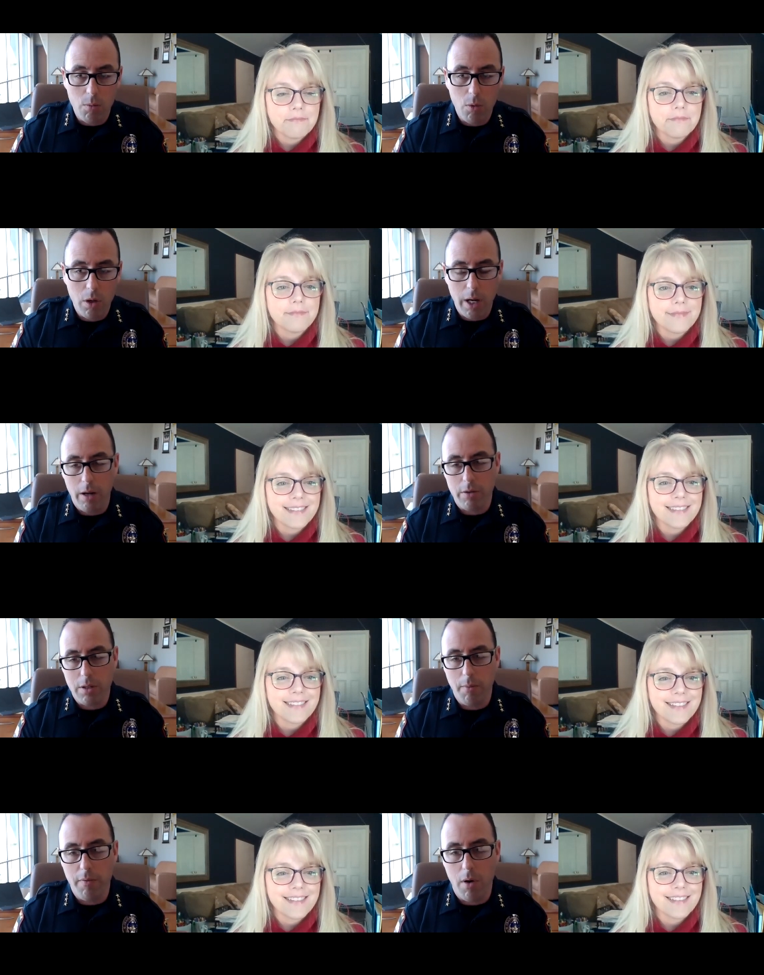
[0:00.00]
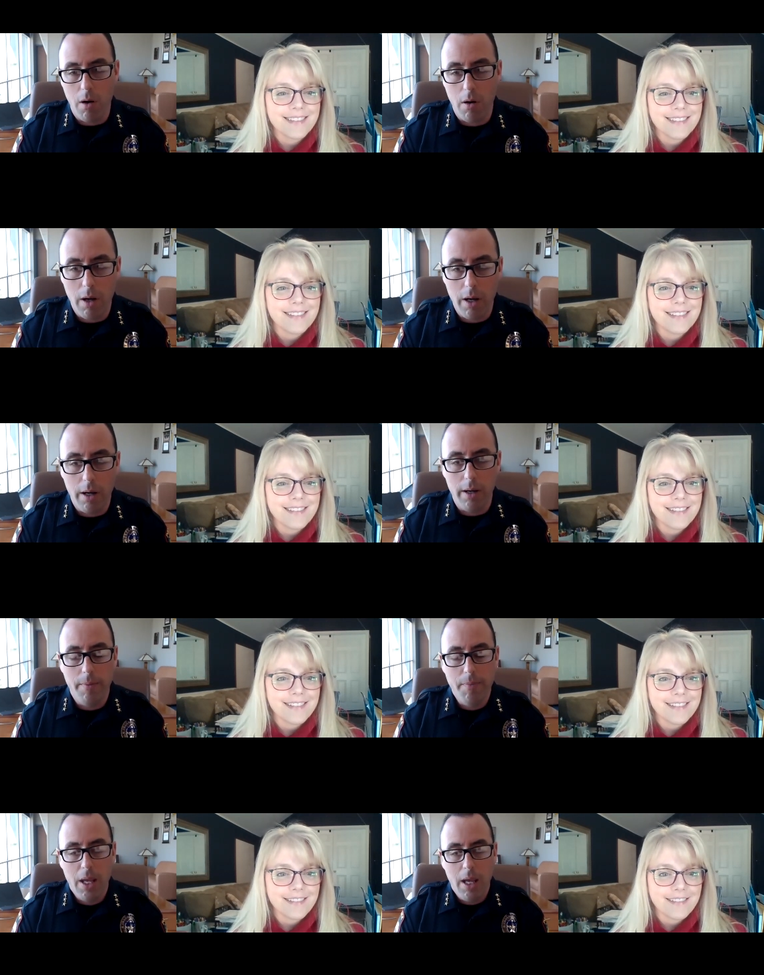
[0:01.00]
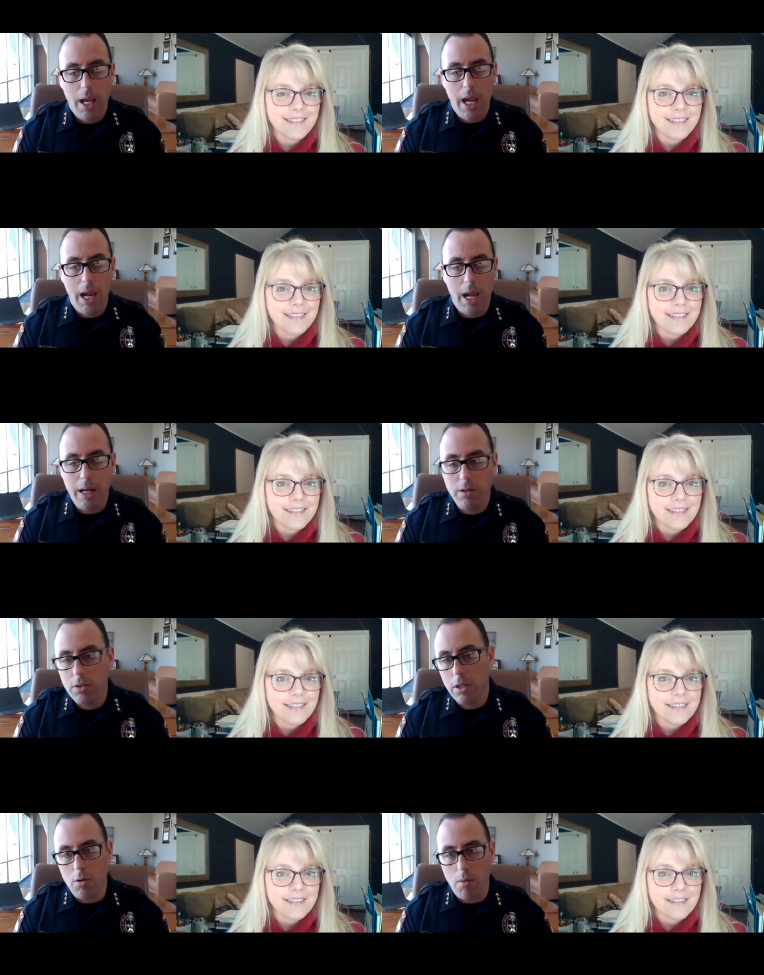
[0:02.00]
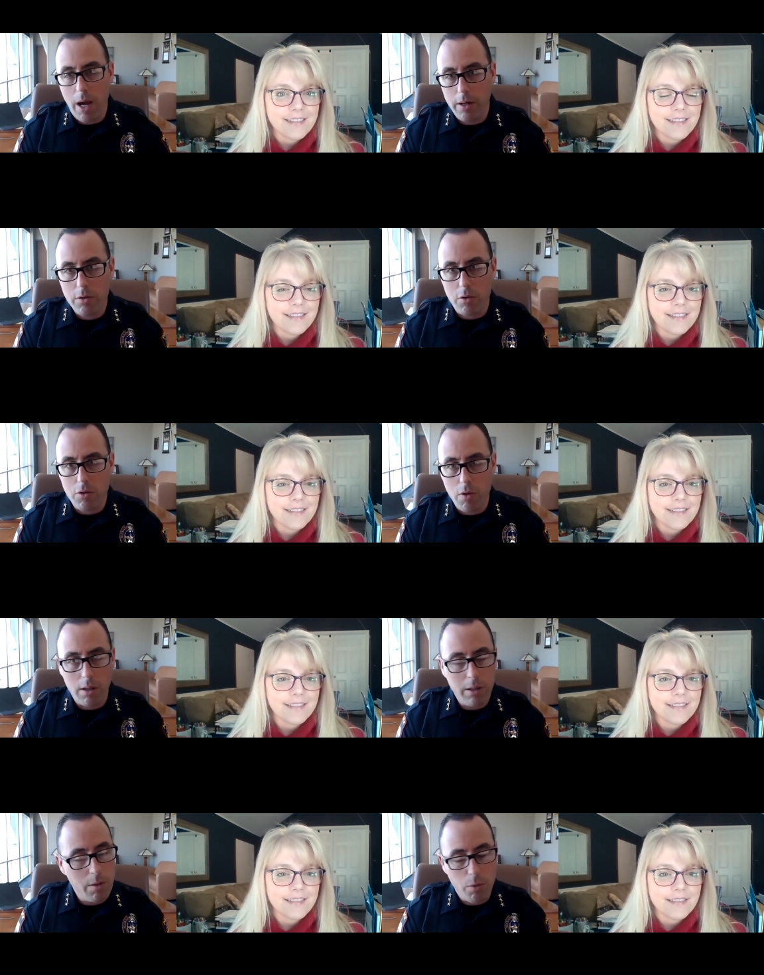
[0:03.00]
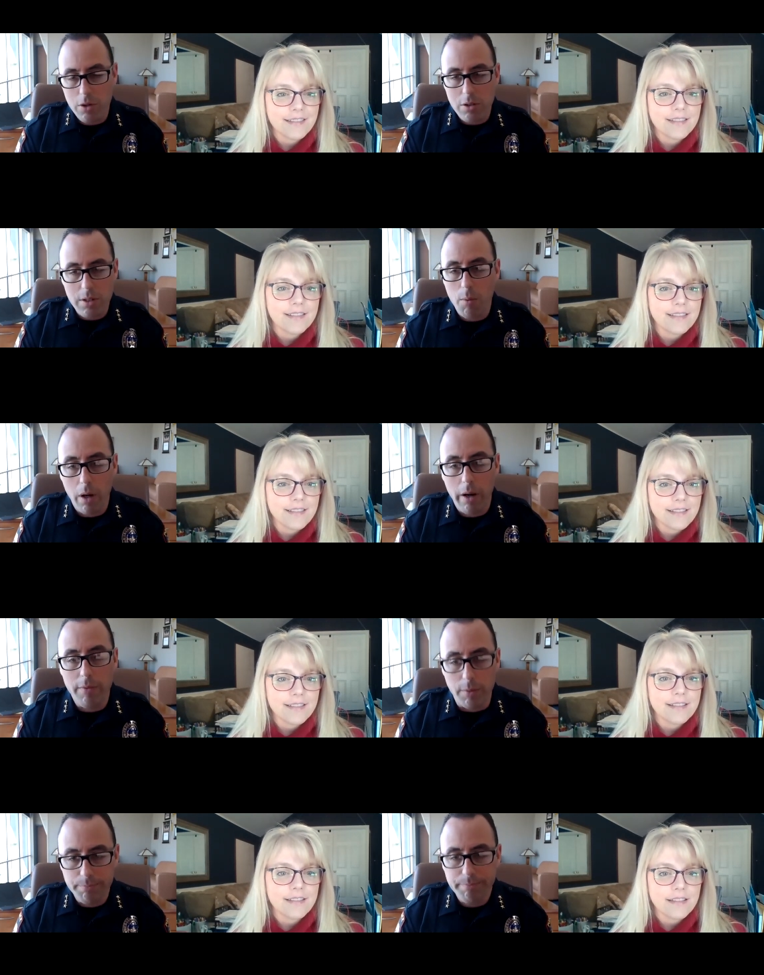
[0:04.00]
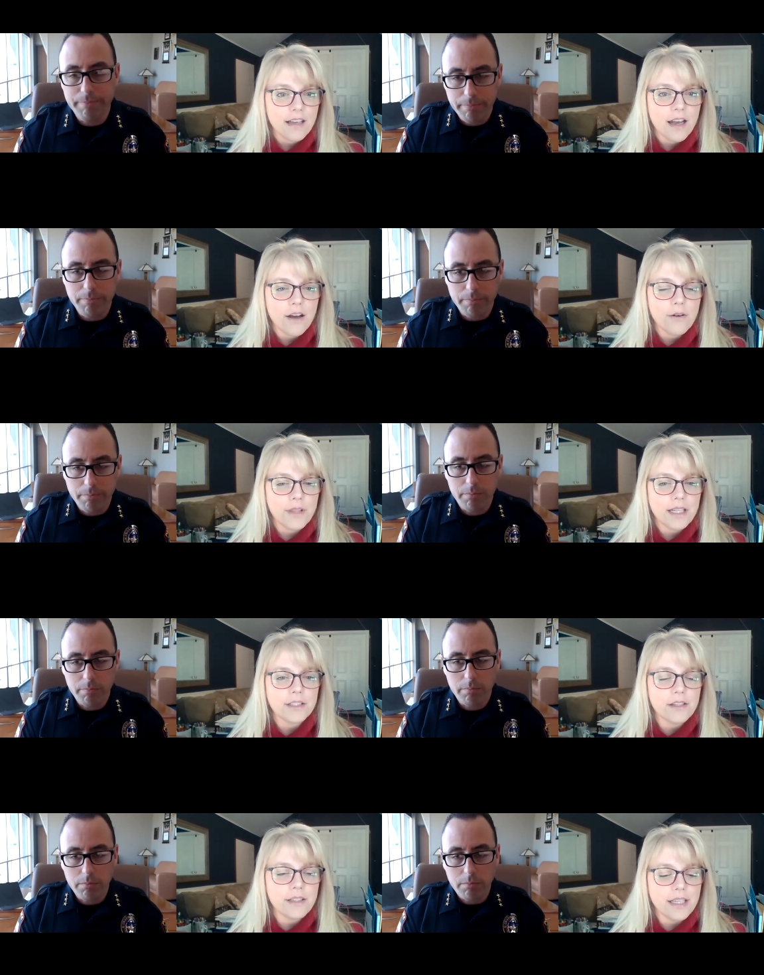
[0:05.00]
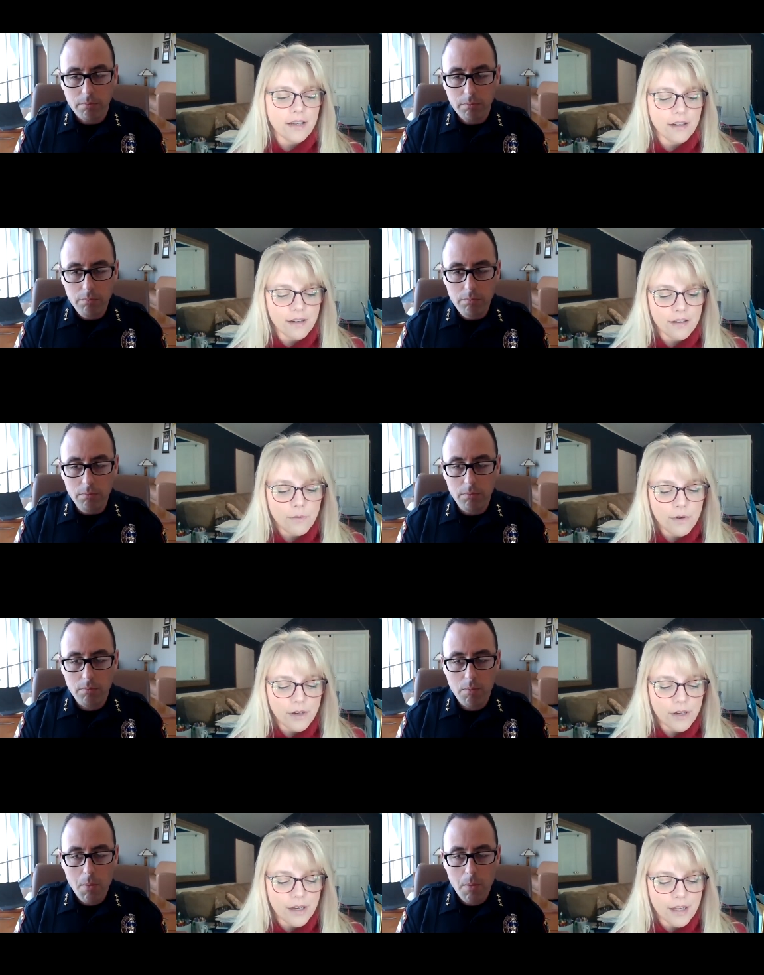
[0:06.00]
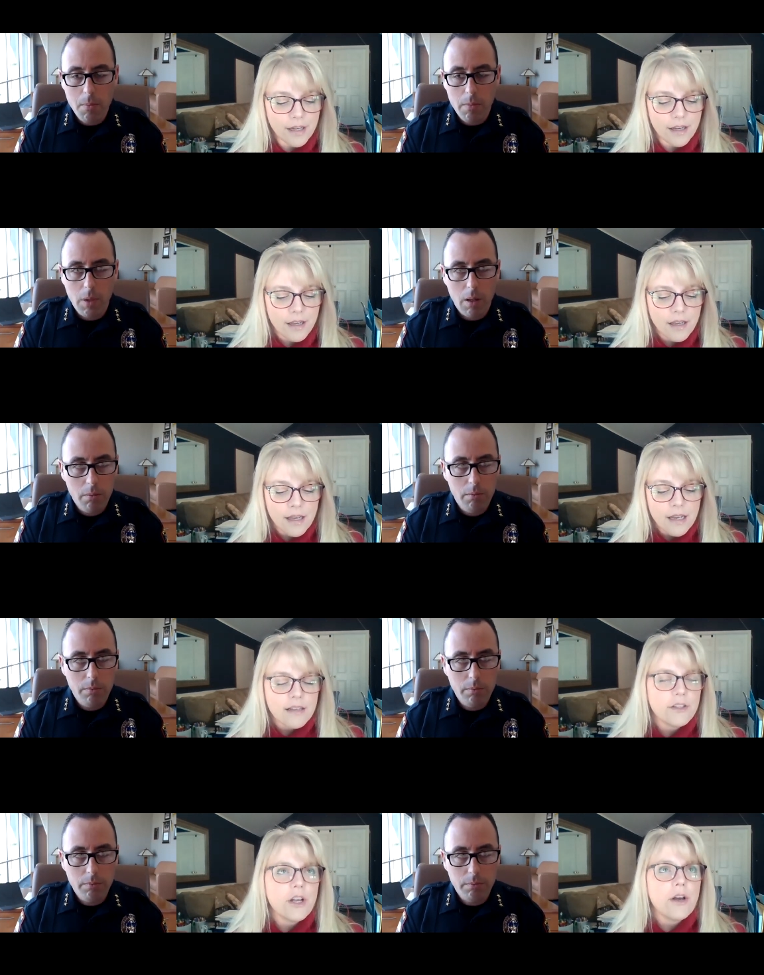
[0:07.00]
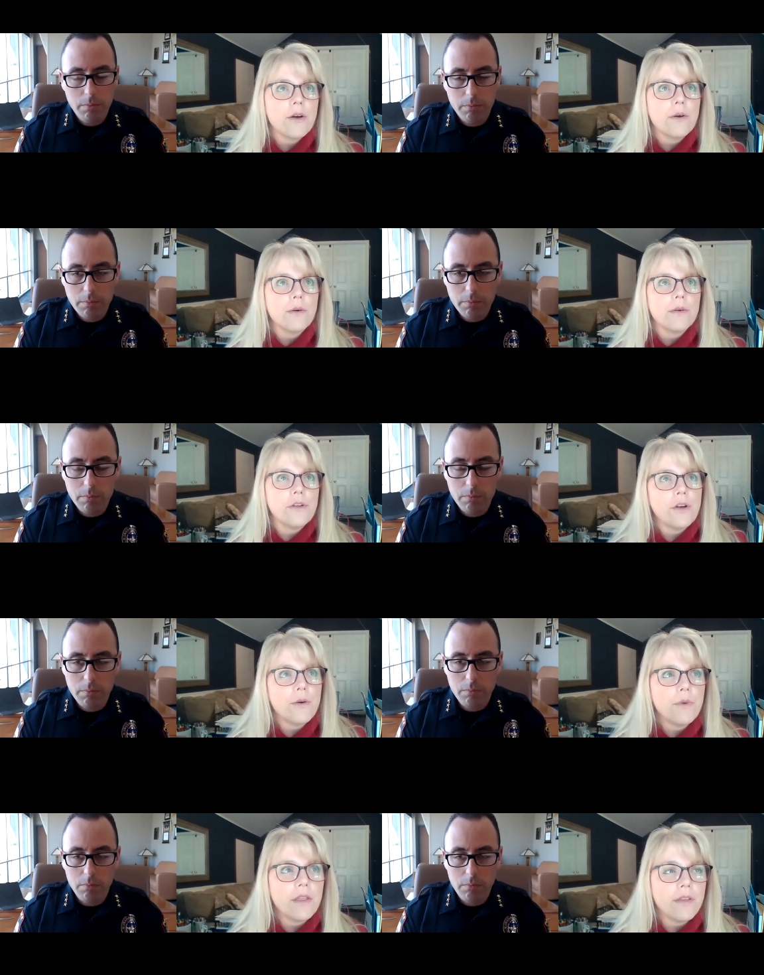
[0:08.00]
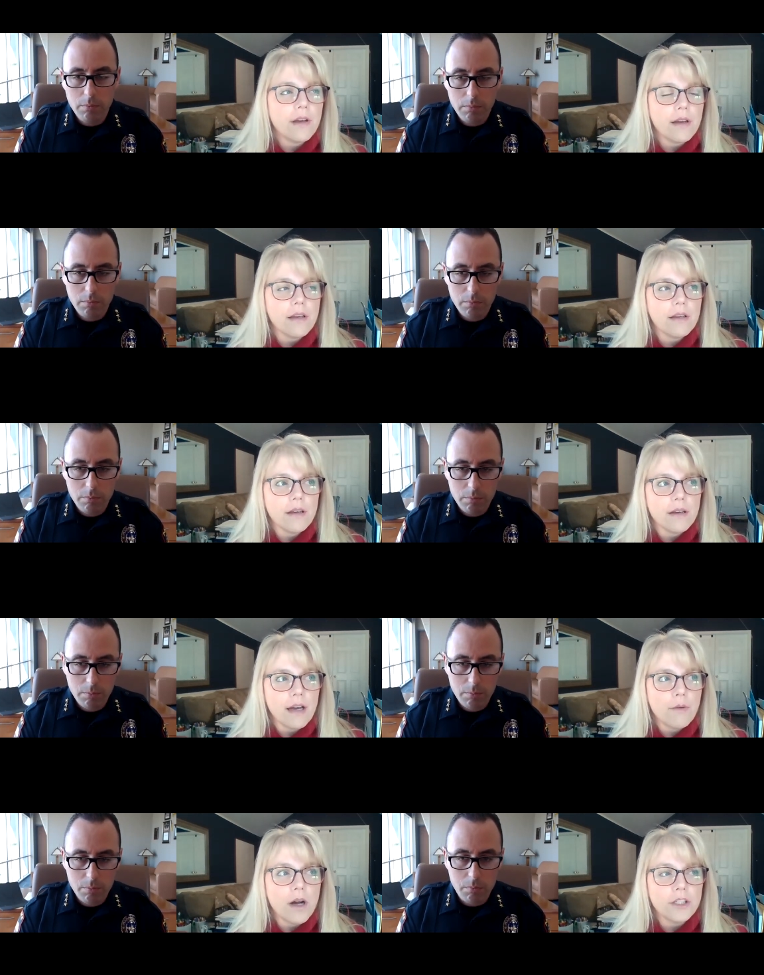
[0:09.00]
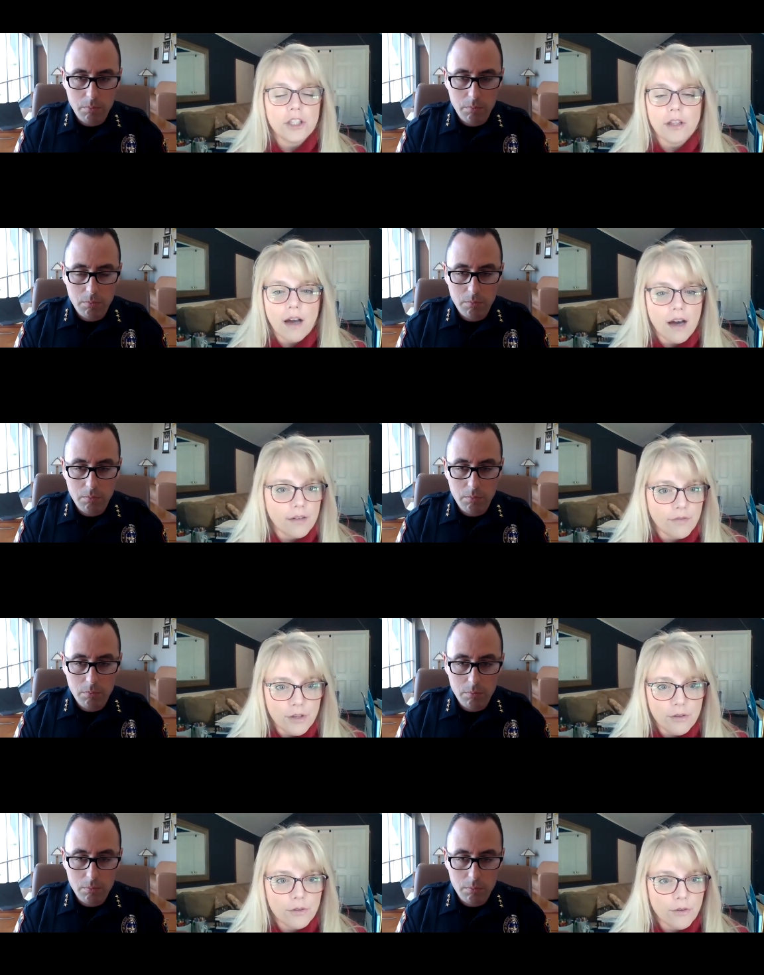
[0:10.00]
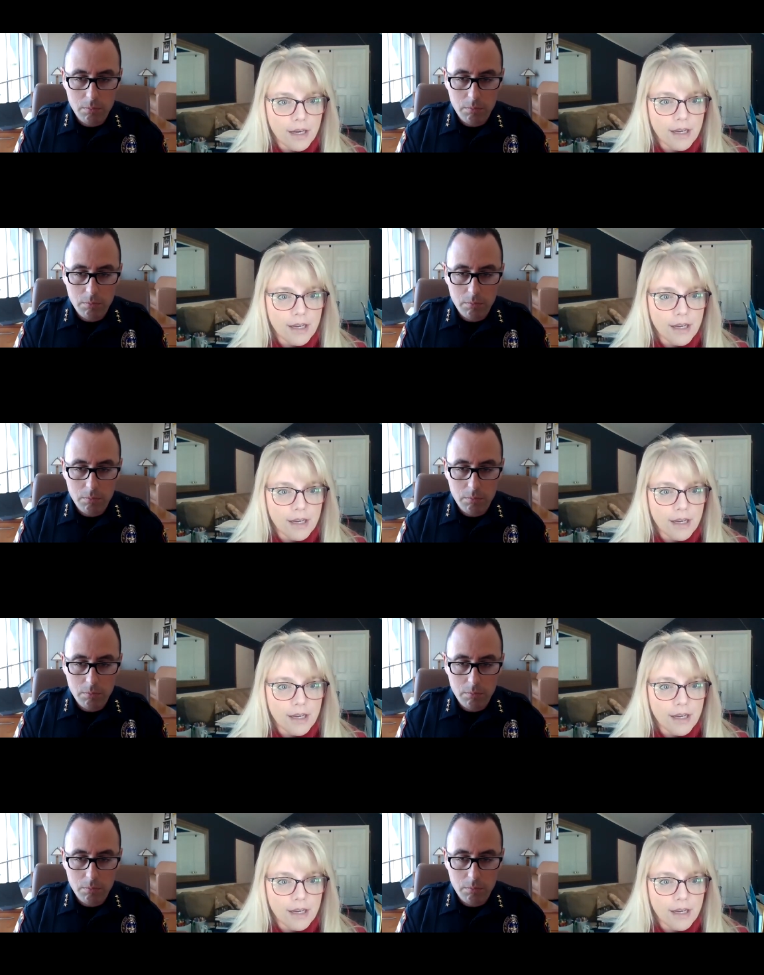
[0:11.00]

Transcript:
Speaker 1: wood. I know some of our uh, agencies around us are struggling. We're just not one of them.
Speaker 2: Oh, that's good to hear. Well, good. So, you know, with. Uh, I watch a lot of news right